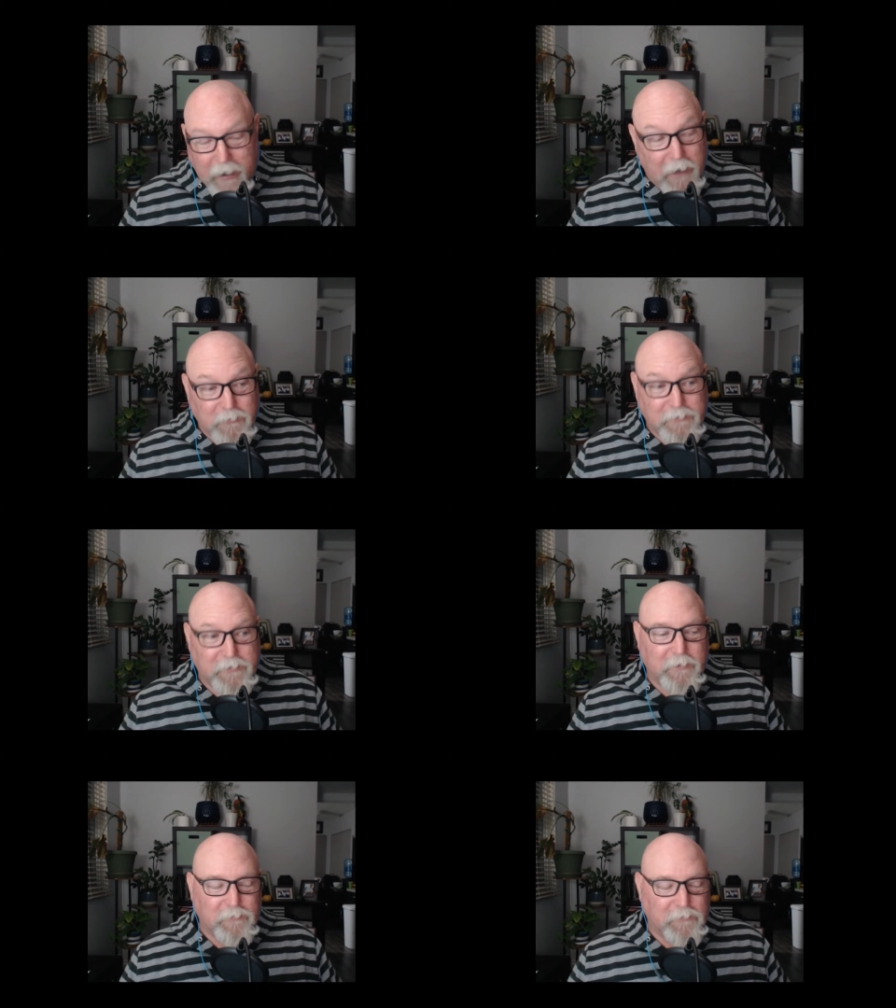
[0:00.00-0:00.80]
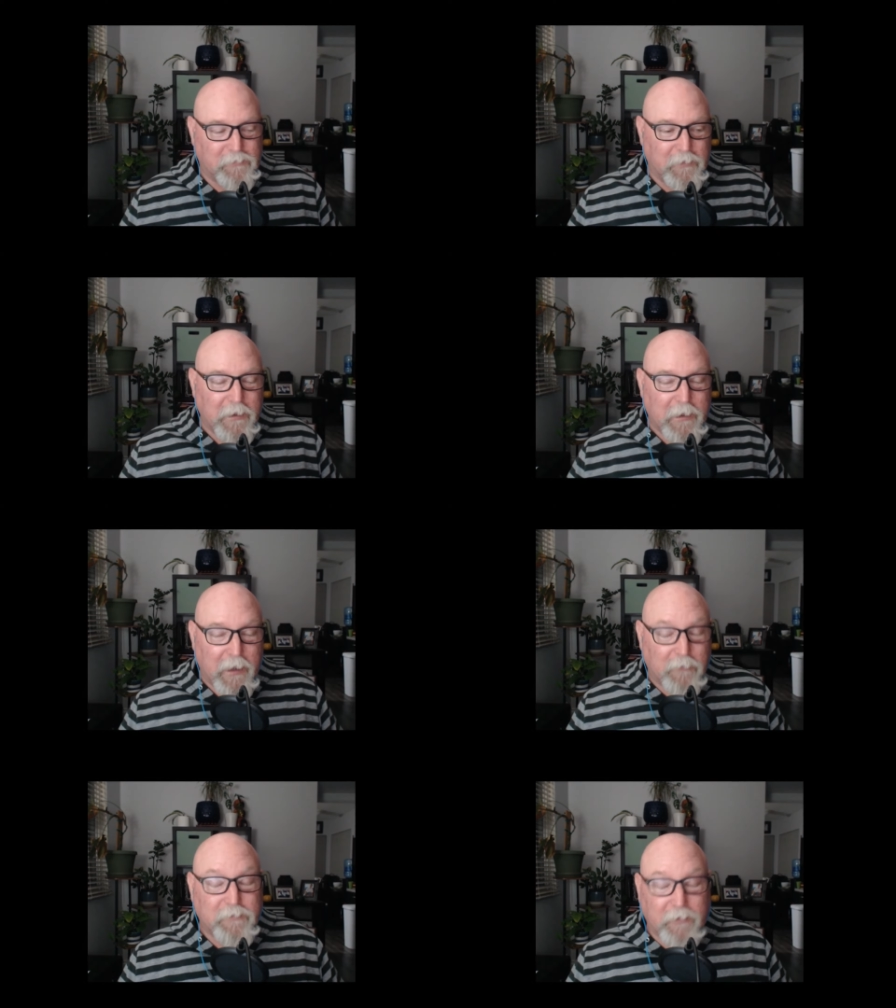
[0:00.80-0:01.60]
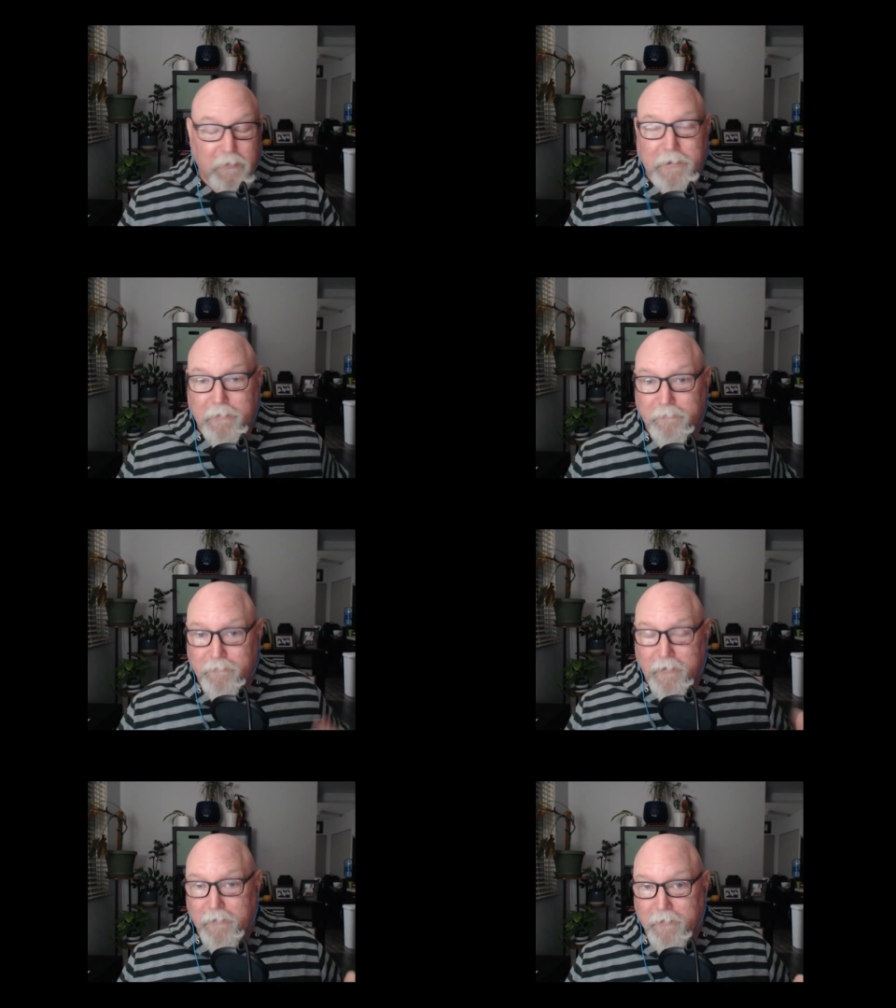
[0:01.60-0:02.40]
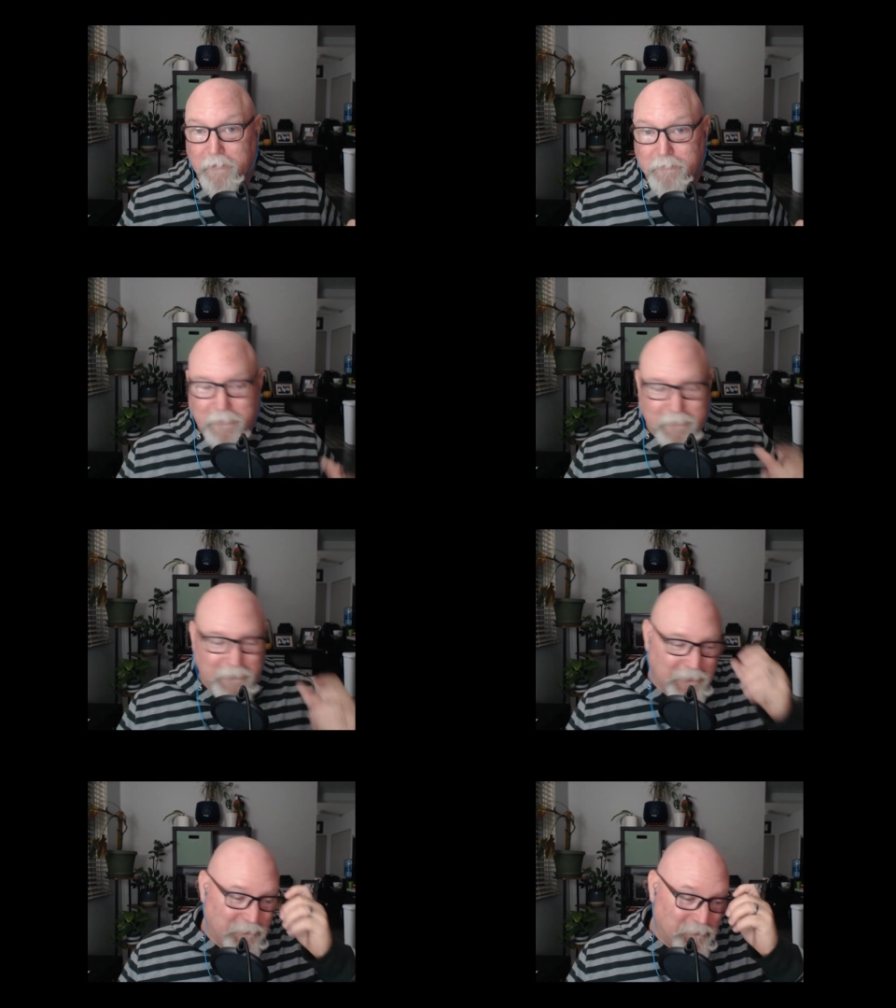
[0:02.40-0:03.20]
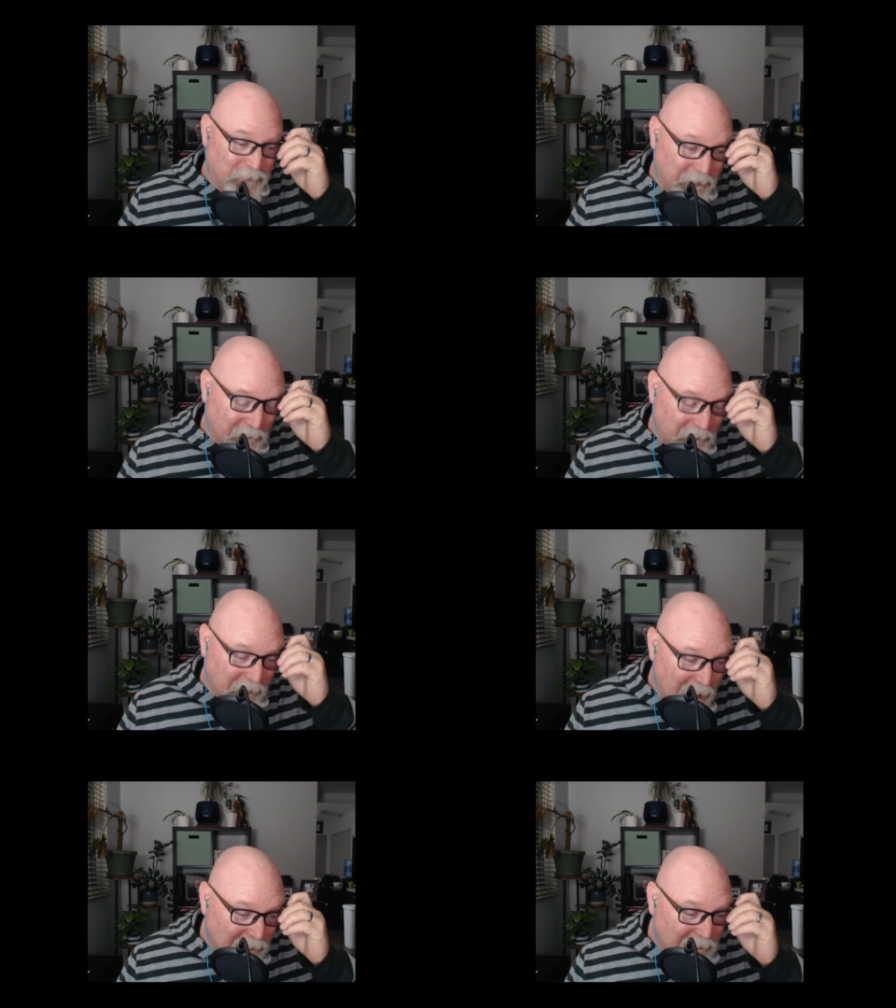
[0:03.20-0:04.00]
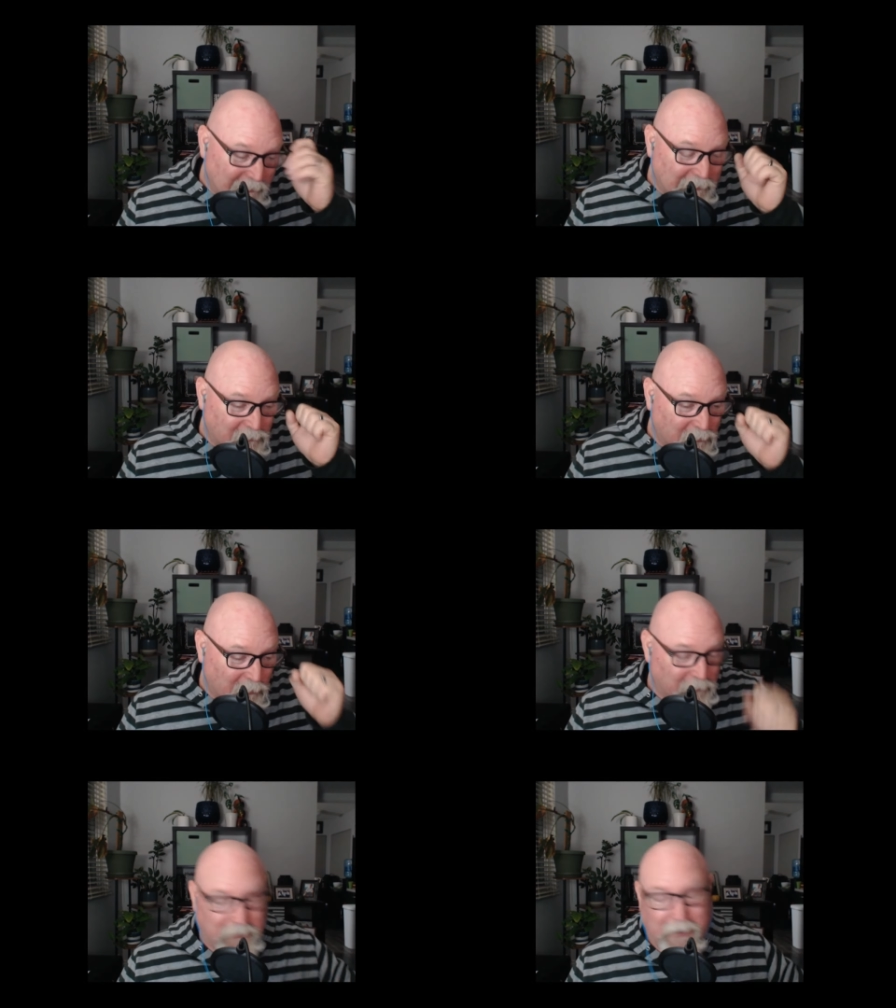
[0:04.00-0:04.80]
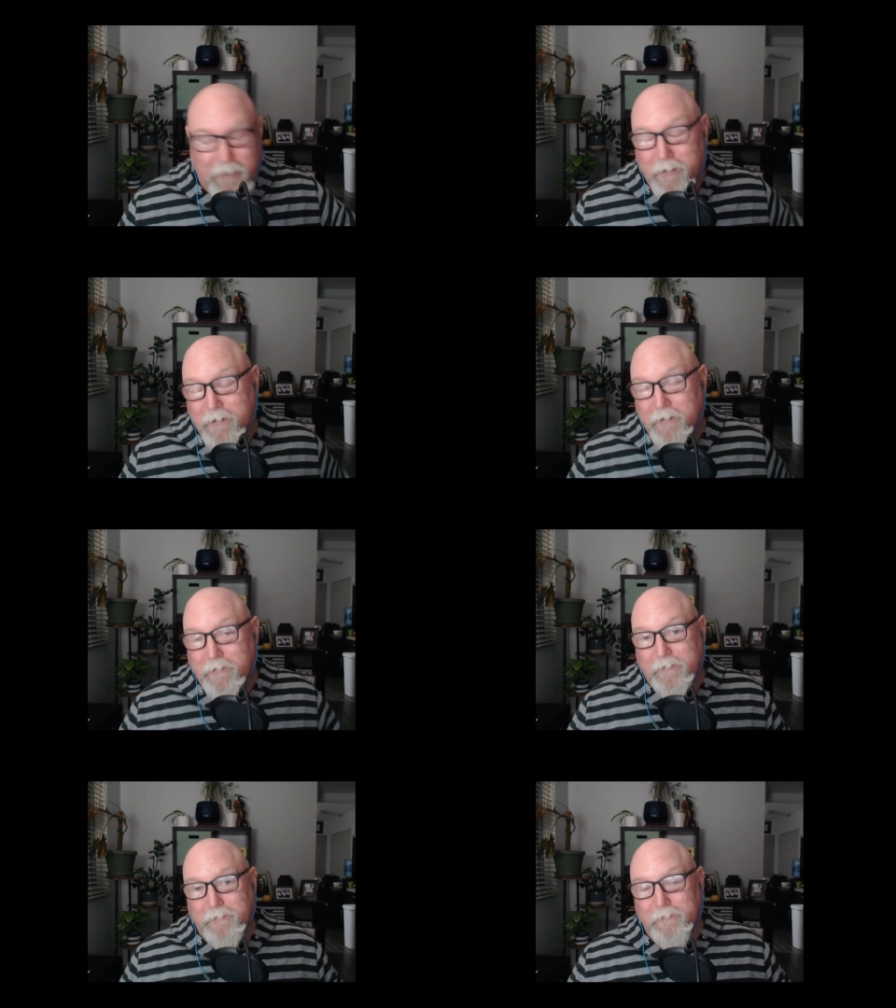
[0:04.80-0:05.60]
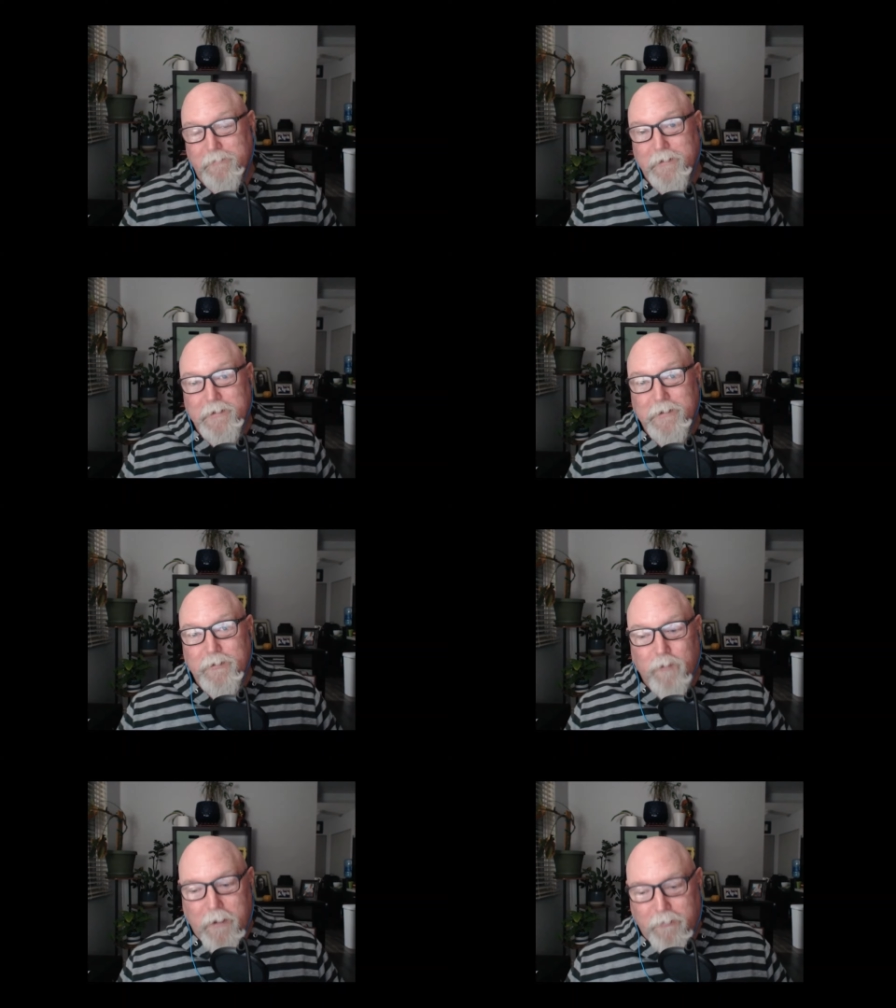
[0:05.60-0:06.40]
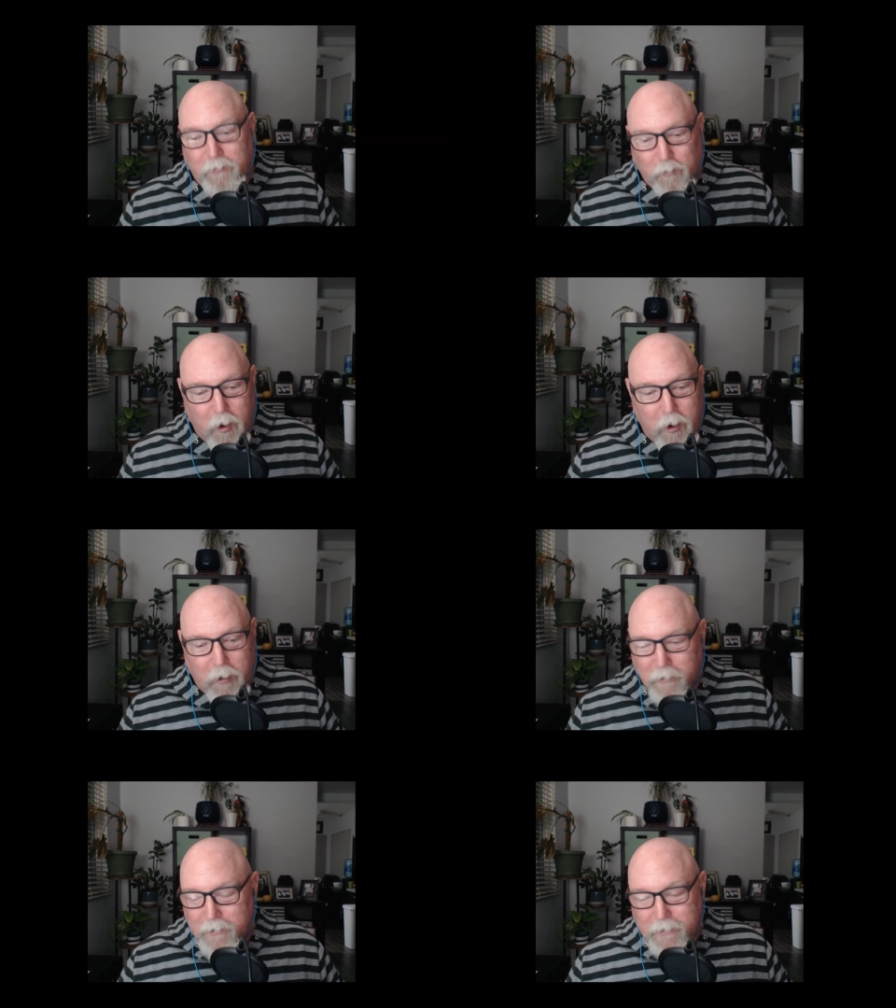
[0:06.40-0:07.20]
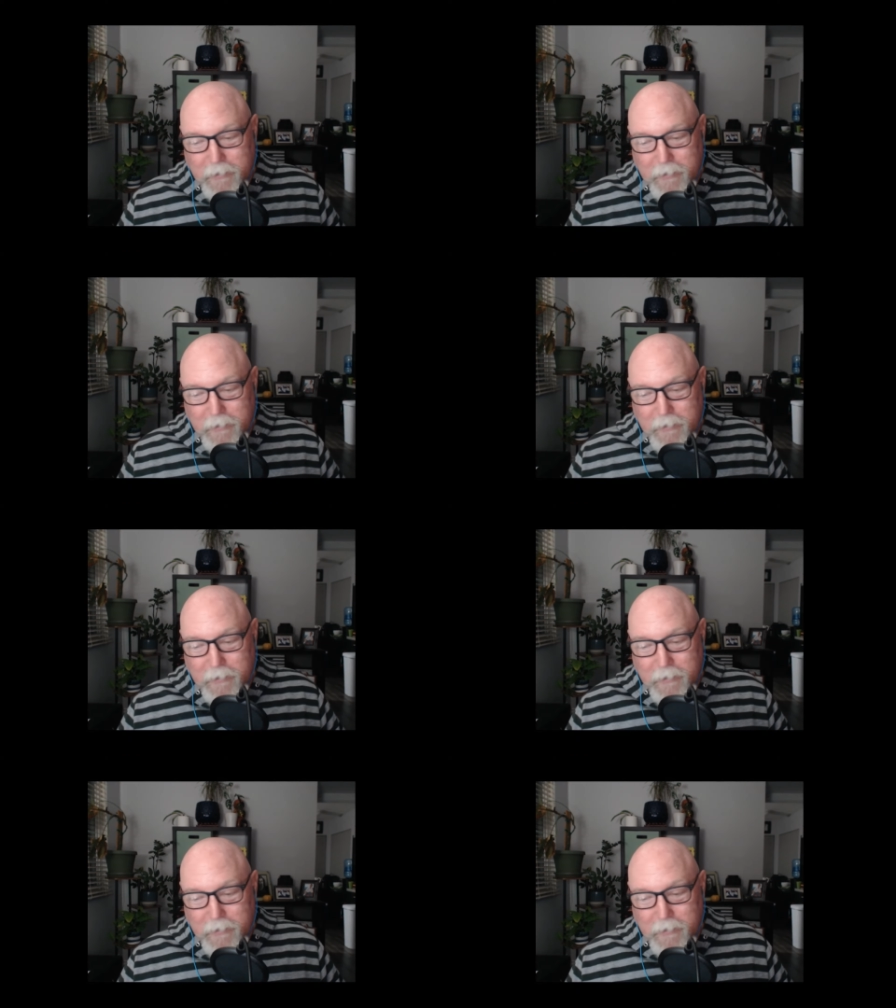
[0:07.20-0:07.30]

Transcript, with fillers: yeah, I was, I was, I was starting to get fired up, but I'm glad King George came in there to right the wrong.